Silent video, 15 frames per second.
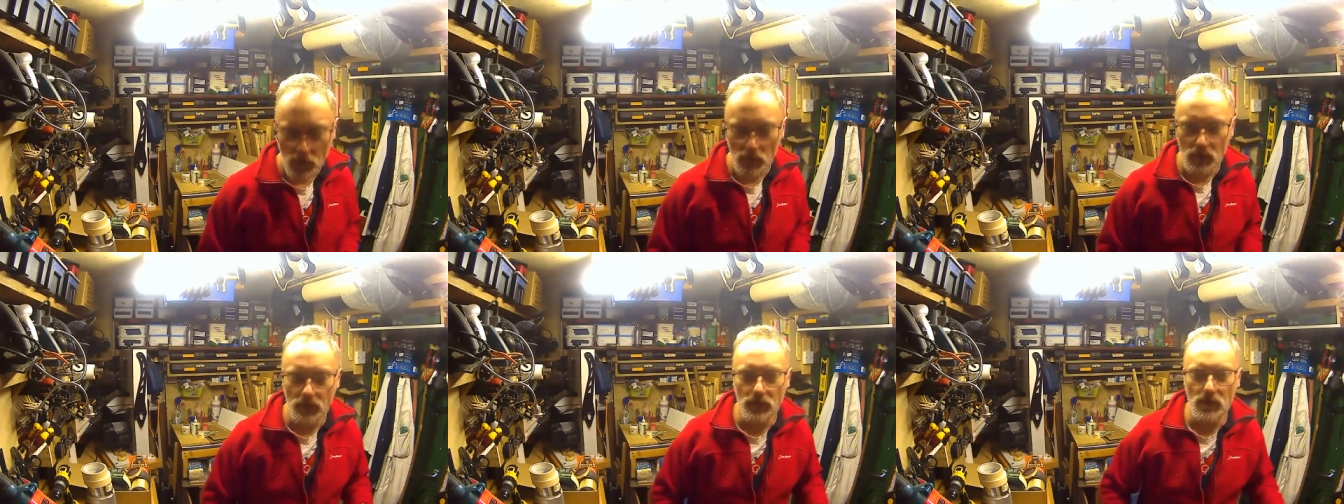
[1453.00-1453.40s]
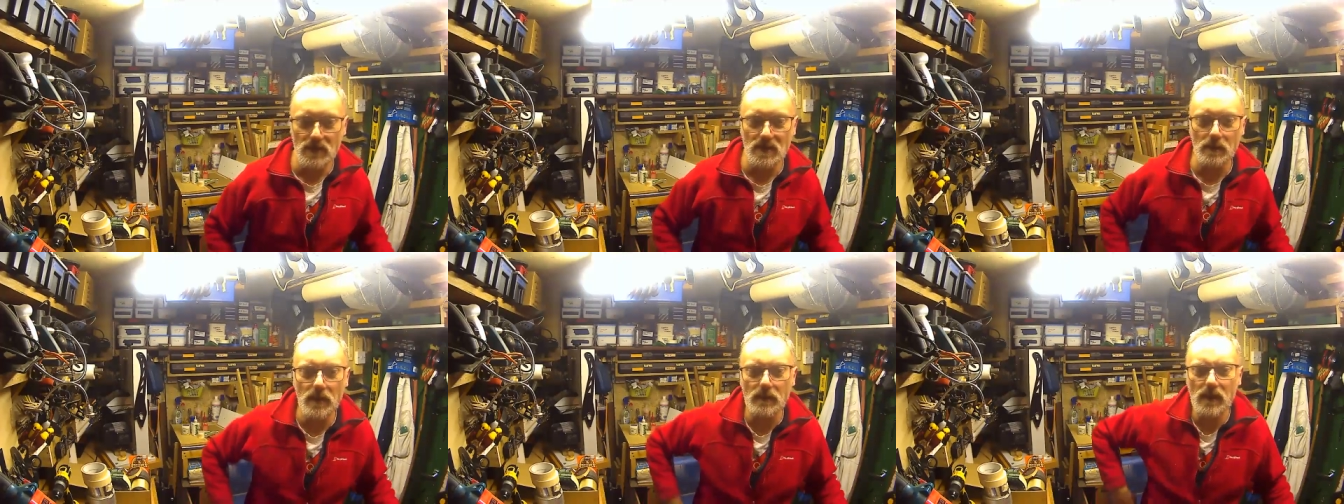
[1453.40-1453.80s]
remember the first
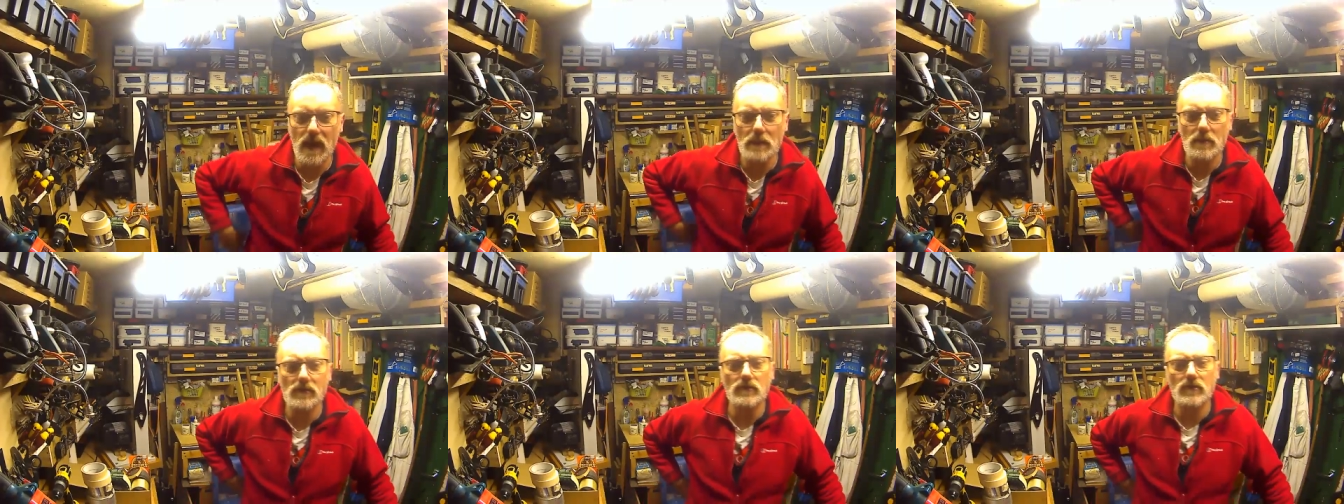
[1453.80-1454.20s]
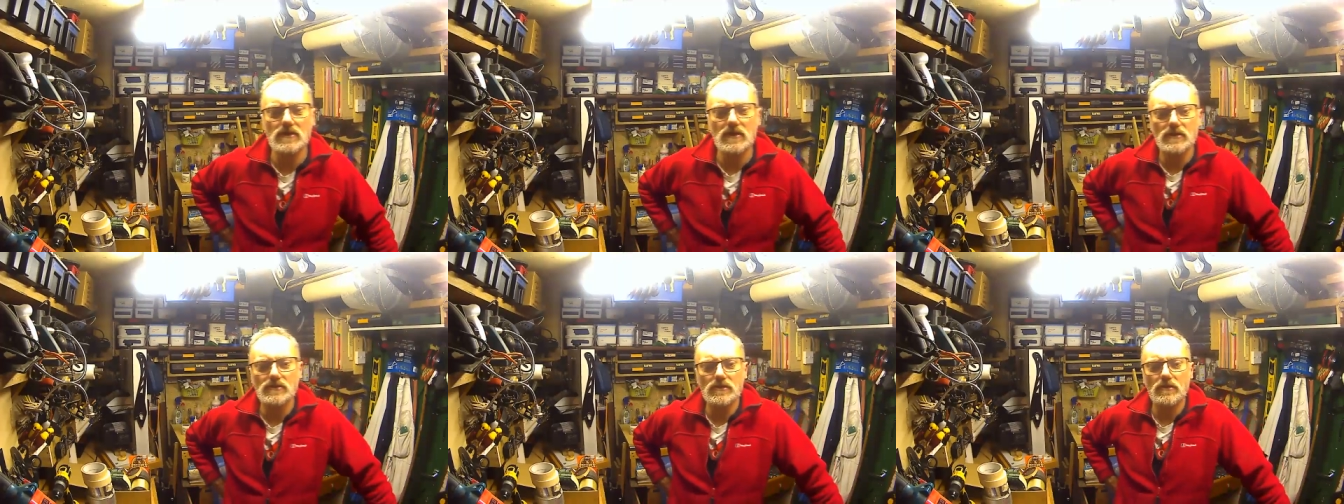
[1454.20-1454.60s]
time I ever came across
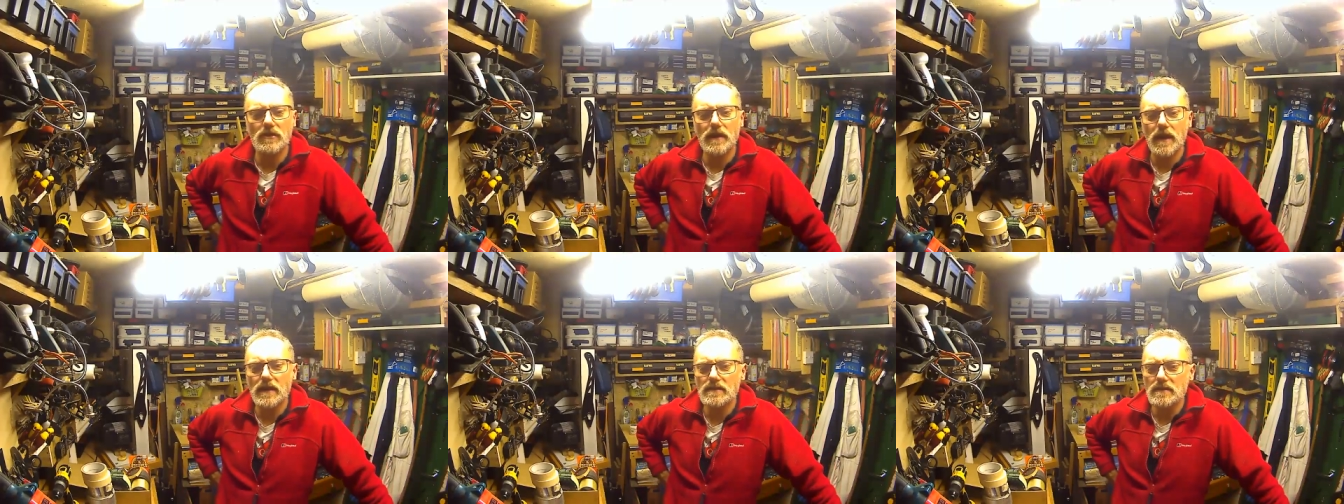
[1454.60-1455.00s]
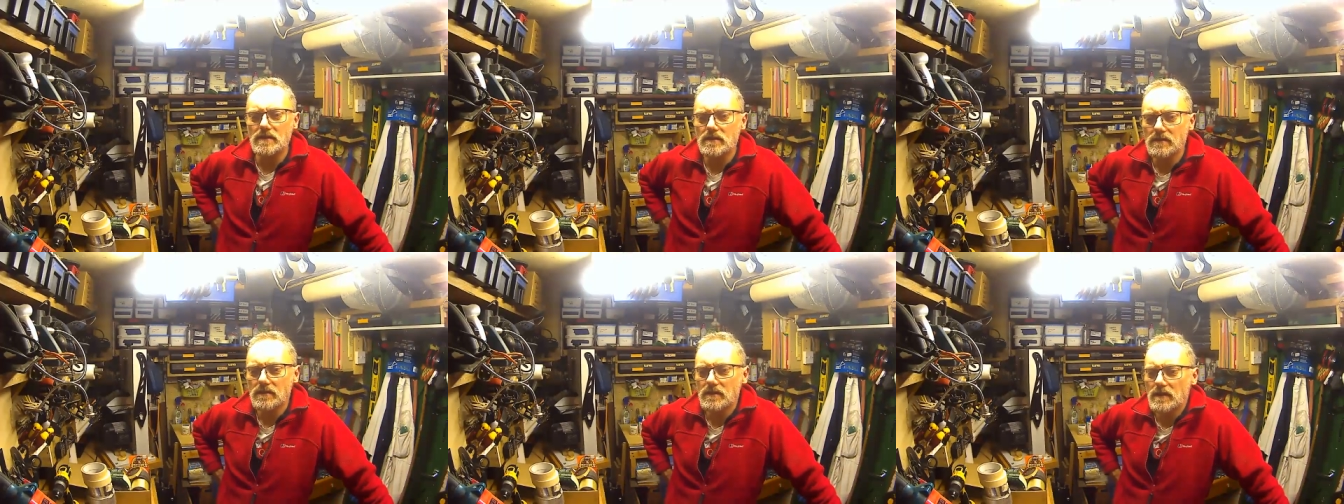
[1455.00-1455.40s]
hydrochloric acid